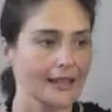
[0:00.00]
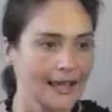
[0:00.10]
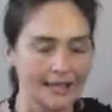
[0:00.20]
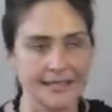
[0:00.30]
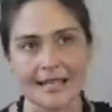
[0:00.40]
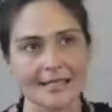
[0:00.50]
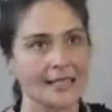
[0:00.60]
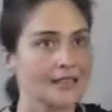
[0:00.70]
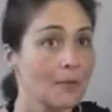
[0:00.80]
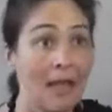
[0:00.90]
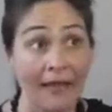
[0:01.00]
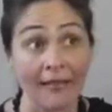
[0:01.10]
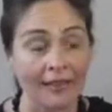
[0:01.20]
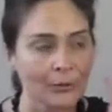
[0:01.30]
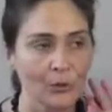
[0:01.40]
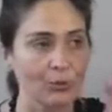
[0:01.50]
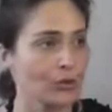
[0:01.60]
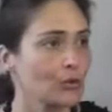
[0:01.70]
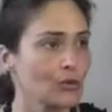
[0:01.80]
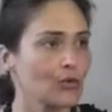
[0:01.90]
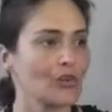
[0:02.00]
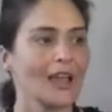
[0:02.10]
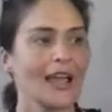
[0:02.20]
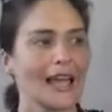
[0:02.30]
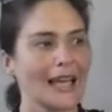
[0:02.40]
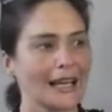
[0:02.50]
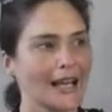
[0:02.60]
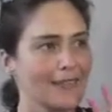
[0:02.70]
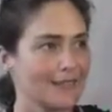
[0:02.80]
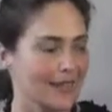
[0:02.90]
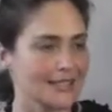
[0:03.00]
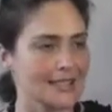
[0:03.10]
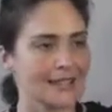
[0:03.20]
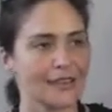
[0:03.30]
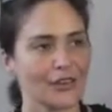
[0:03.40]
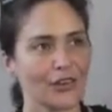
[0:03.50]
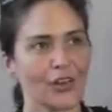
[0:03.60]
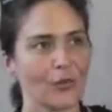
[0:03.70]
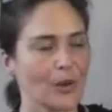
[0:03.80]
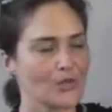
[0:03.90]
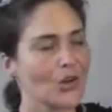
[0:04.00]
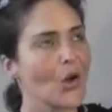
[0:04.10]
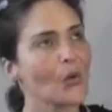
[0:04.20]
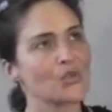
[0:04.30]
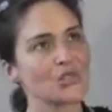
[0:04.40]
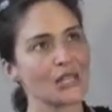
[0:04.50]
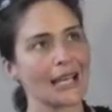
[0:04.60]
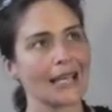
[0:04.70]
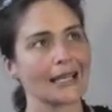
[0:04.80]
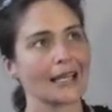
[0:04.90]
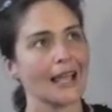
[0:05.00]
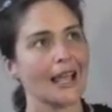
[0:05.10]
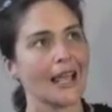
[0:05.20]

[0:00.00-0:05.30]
Like, I sent it in the mail, and it was produced at a kind of fancy theater on the West Coast, and